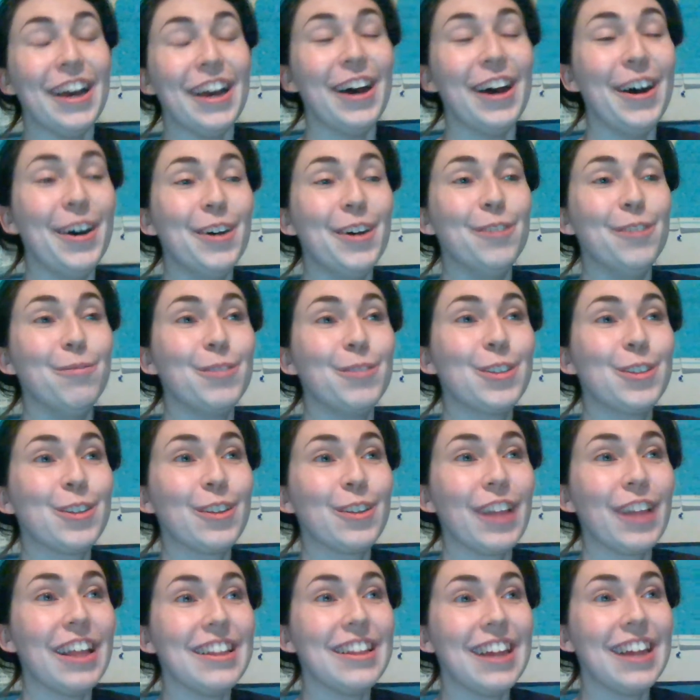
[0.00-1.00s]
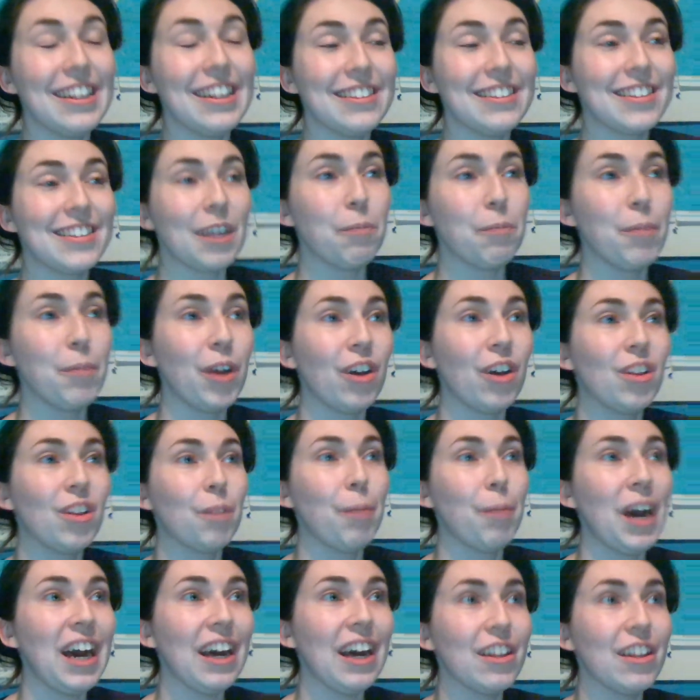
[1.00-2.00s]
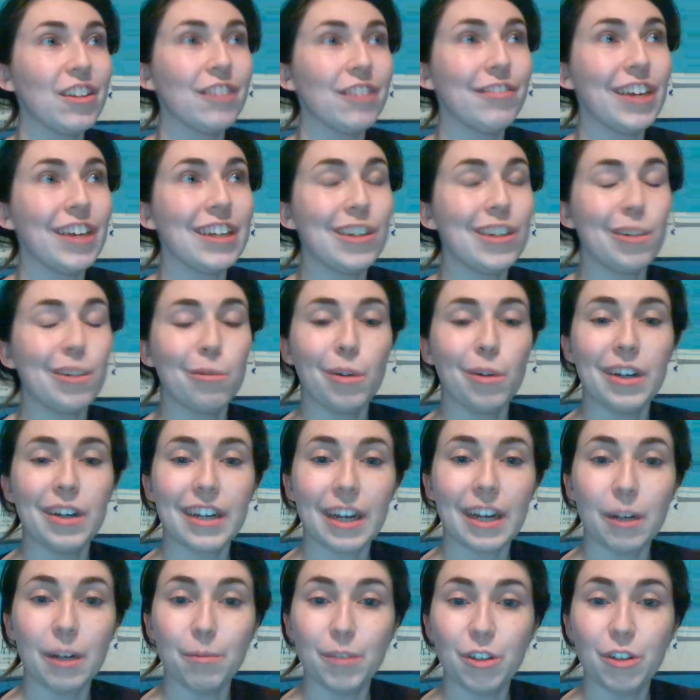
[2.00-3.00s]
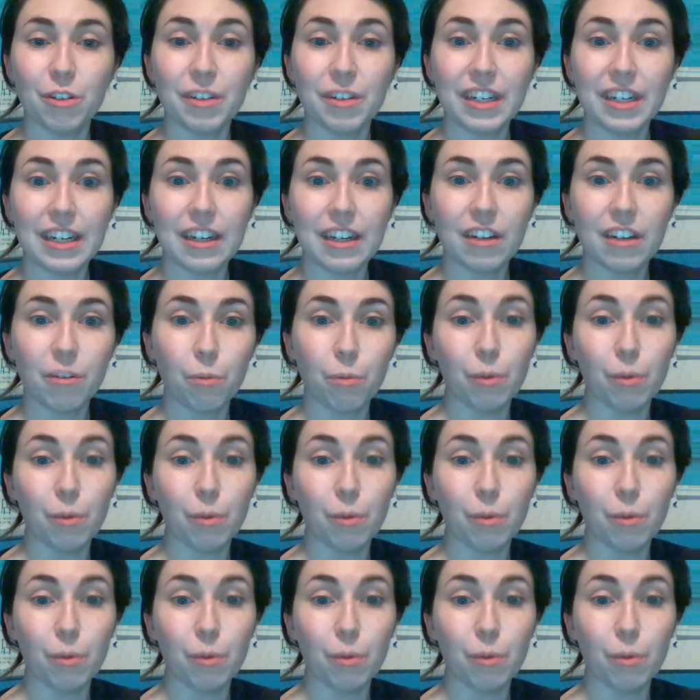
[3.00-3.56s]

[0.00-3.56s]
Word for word: Um, so then that sent me on the path to finding what I'm doing,